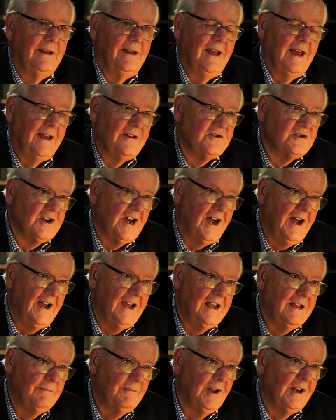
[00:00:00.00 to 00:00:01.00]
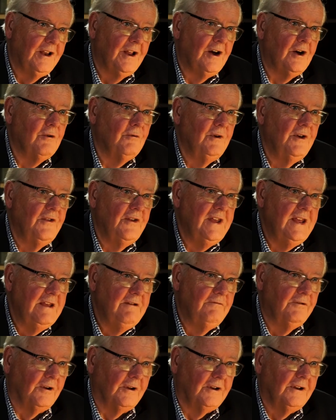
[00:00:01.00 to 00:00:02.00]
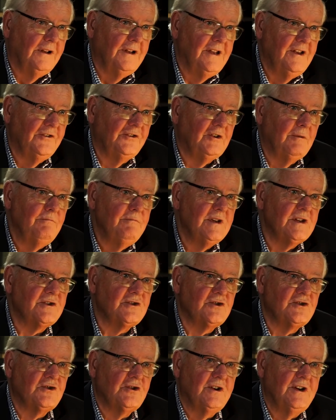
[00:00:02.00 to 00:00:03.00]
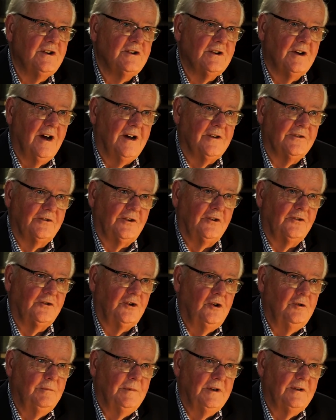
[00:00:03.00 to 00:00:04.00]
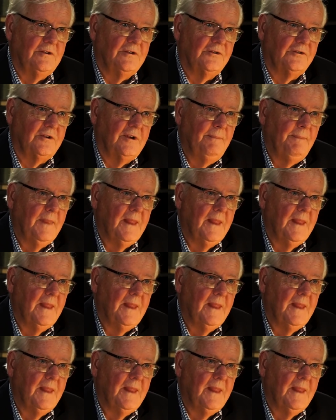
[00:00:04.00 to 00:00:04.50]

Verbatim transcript: And time, along with evil, is a mystery to us as humans.